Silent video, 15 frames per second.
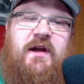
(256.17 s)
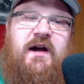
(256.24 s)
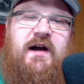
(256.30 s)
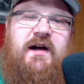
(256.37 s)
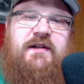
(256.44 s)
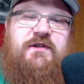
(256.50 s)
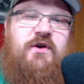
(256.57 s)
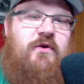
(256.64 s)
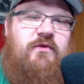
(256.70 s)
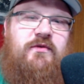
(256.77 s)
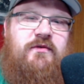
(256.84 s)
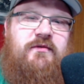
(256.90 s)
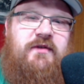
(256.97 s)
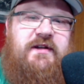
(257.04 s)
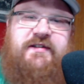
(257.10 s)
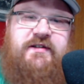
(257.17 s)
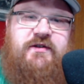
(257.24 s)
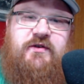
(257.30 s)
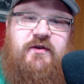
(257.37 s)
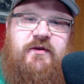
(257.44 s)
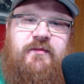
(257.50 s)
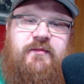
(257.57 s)
don't listen
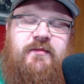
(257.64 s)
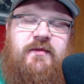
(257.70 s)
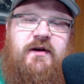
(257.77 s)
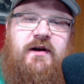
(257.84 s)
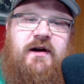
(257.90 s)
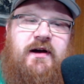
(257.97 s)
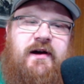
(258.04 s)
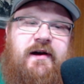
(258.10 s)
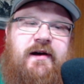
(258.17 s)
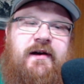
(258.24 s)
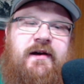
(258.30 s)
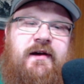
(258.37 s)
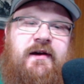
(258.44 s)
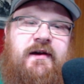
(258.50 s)
to him. The